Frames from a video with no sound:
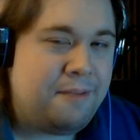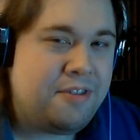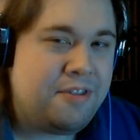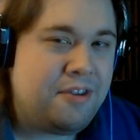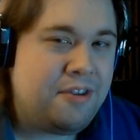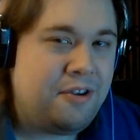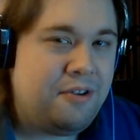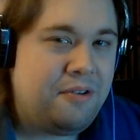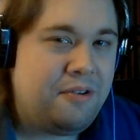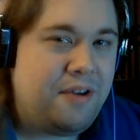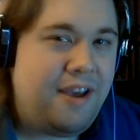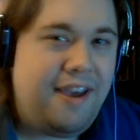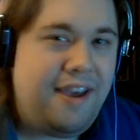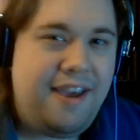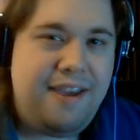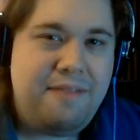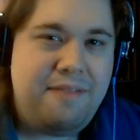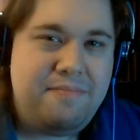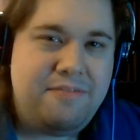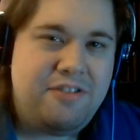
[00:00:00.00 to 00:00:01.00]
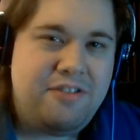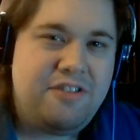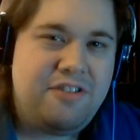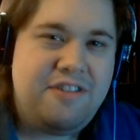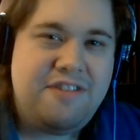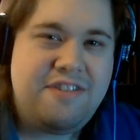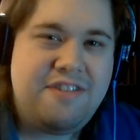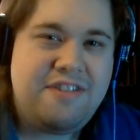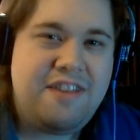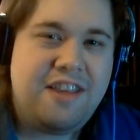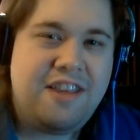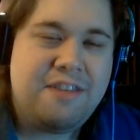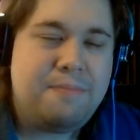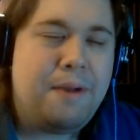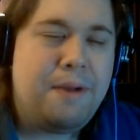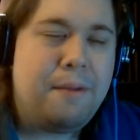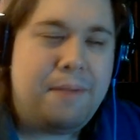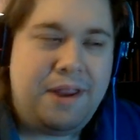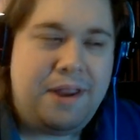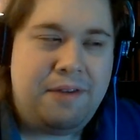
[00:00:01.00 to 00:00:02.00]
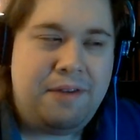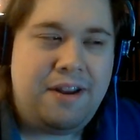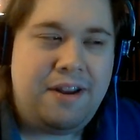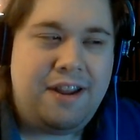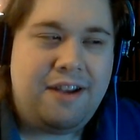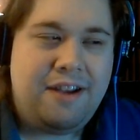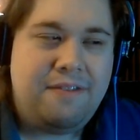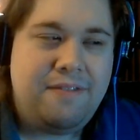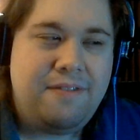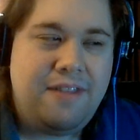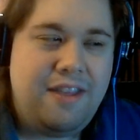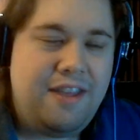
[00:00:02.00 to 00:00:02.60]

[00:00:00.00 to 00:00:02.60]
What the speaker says: so I'm just experimenting right now.